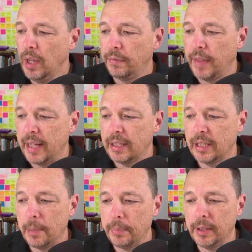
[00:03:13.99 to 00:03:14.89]
If that's
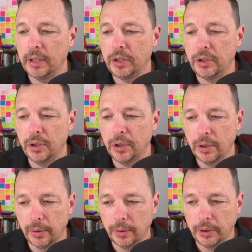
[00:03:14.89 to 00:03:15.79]
something that
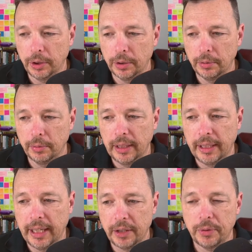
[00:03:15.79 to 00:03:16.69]
you're you're
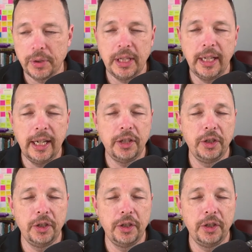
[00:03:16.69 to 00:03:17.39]
really interested in,